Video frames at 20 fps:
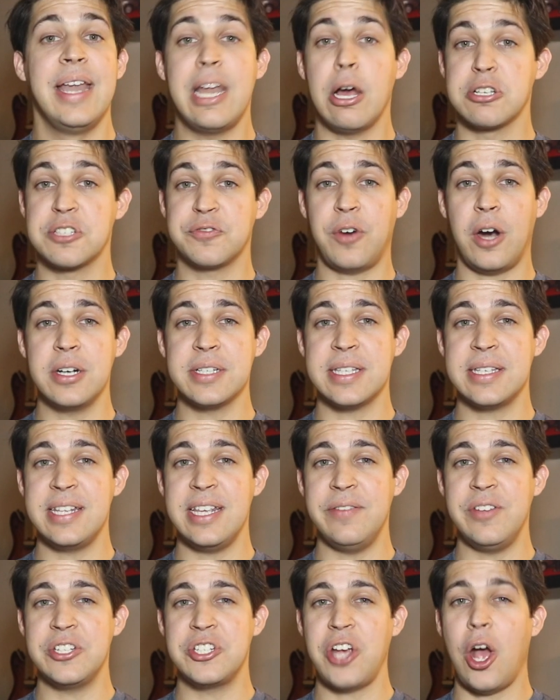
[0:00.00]
Now, as far as the
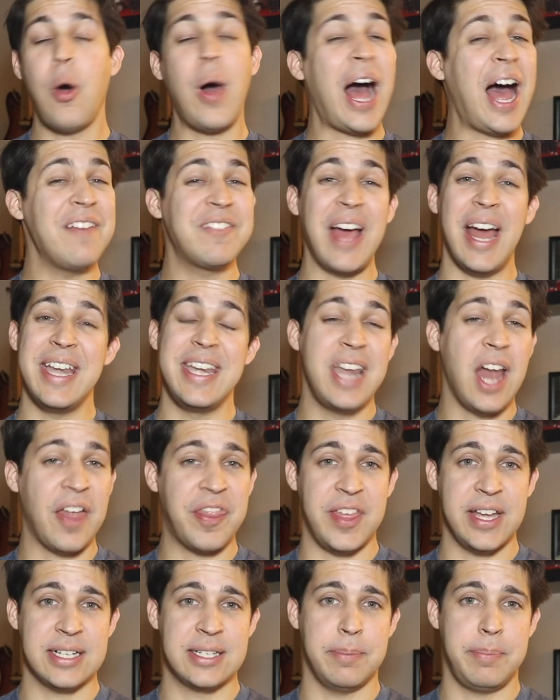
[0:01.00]
TV show, I've got
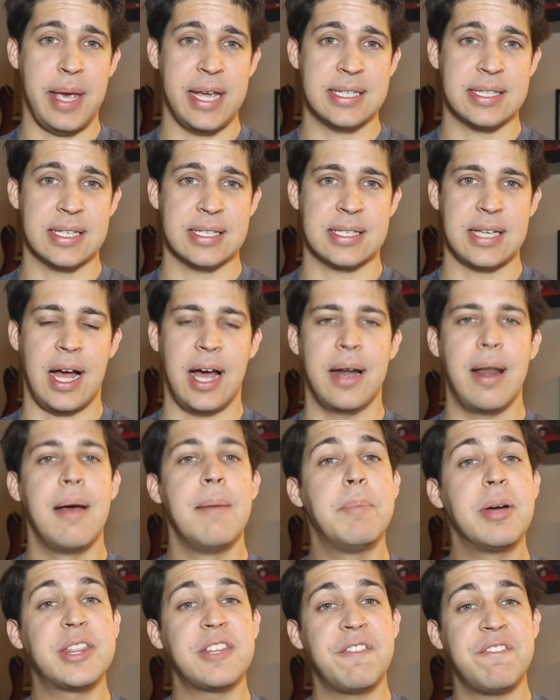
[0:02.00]
nothing to base this on,
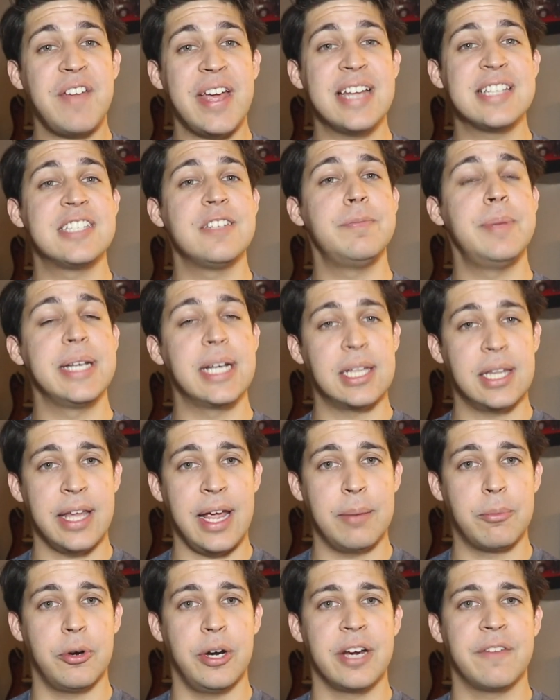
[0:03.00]
but the fans have been
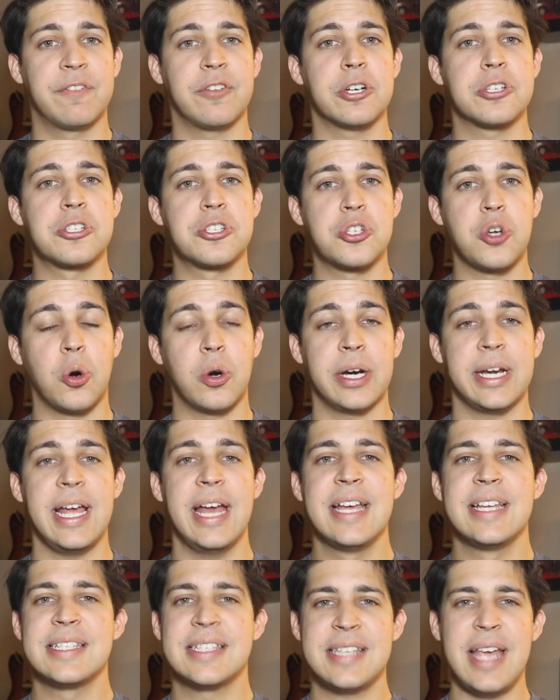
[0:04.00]
clamoring for a
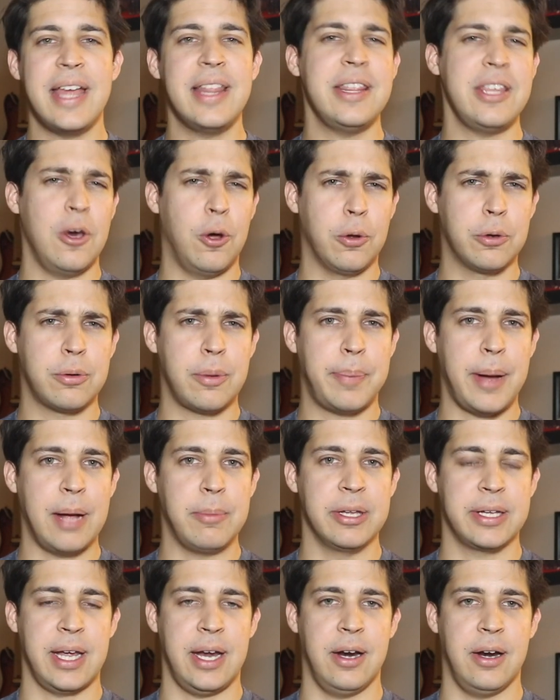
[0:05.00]
story set in the Old
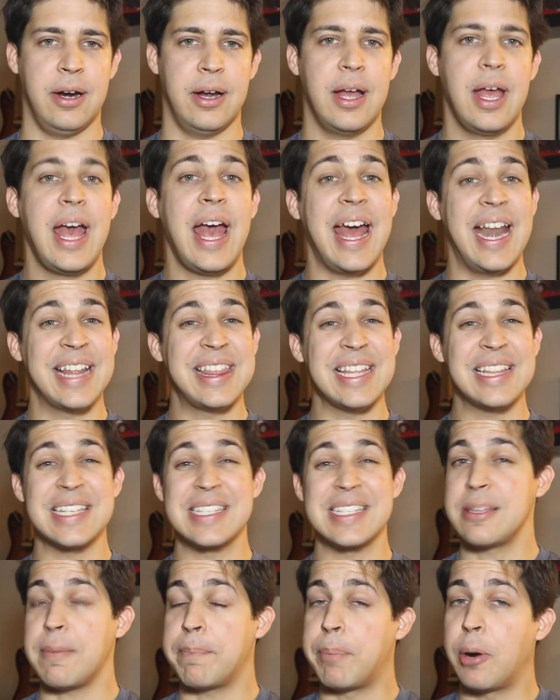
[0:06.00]
Republic era, and I think
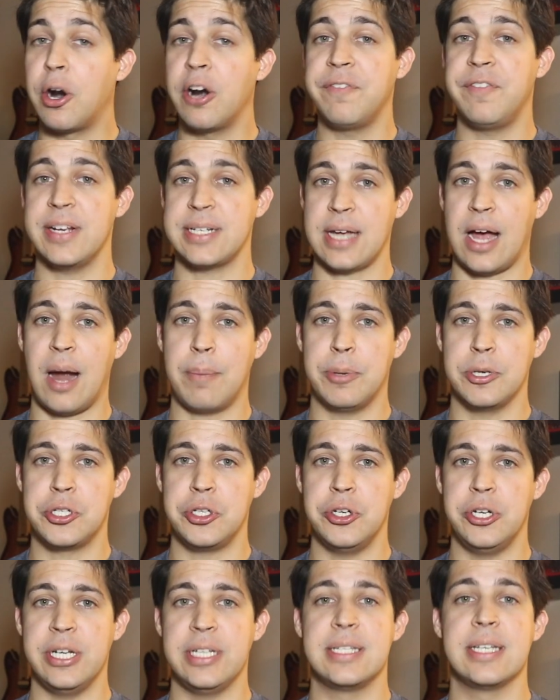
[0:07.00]
the perfect
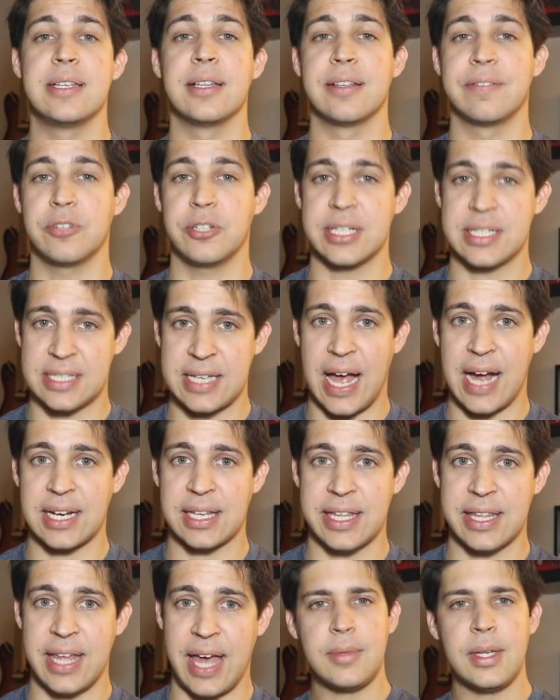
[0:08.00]
opportunity to deliver
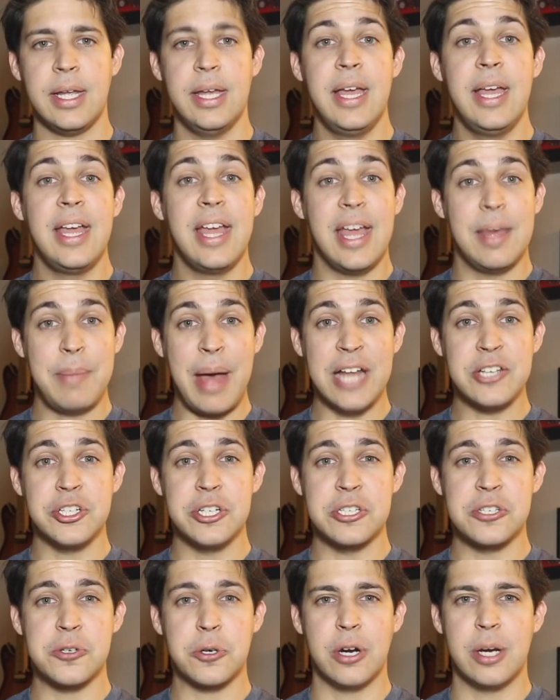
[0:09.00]
exactly that.
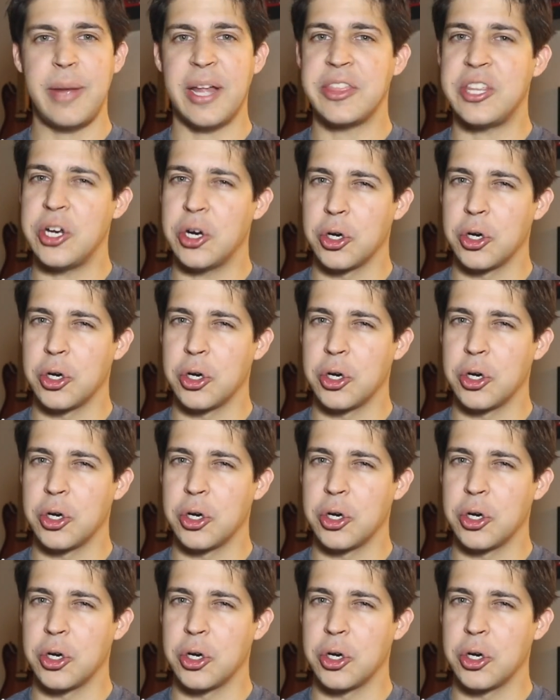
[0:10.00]
Imagine a story about the